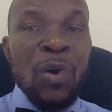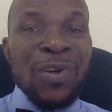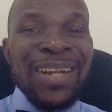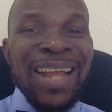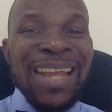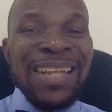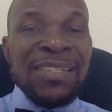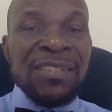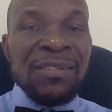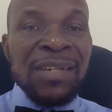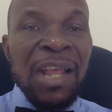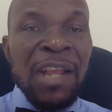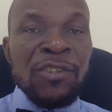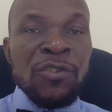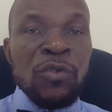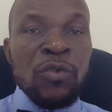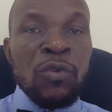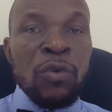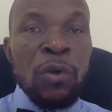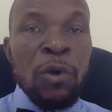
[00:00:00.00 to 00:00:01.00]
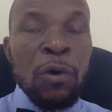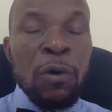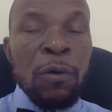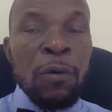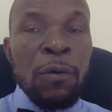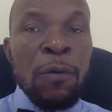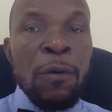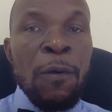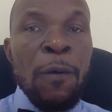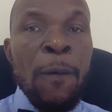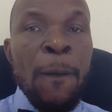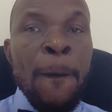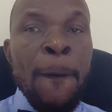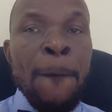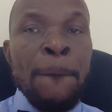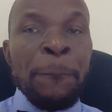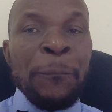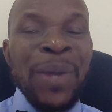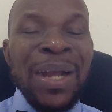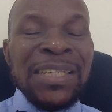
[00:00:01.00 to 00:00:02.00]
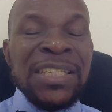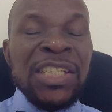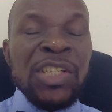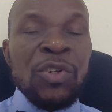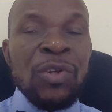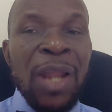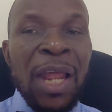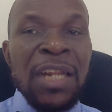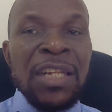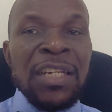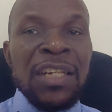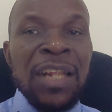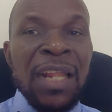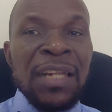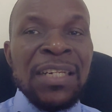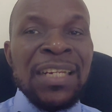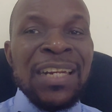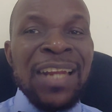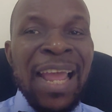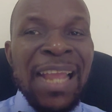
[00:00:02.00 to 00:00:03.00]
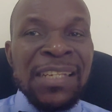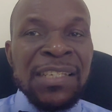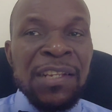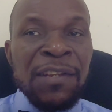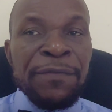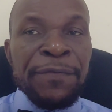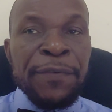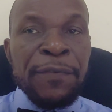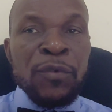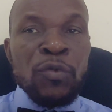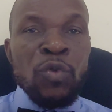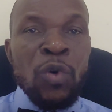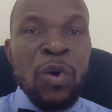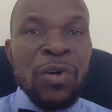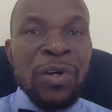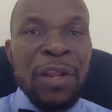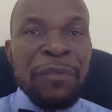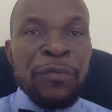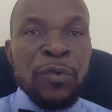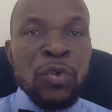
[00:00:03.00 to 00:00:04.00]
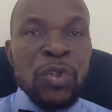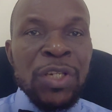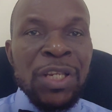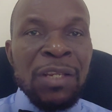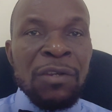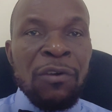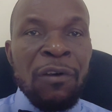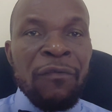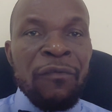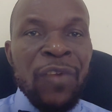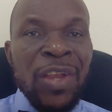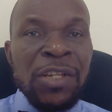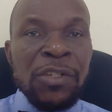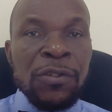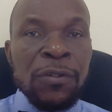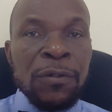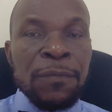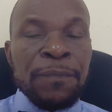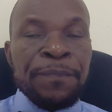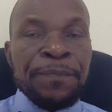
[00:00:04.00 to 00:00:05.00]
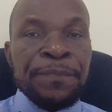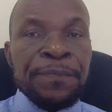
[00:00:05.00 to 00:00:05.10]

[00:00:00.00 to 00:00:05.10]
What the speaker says: under international law, particularly the 1951 Refugee Convention.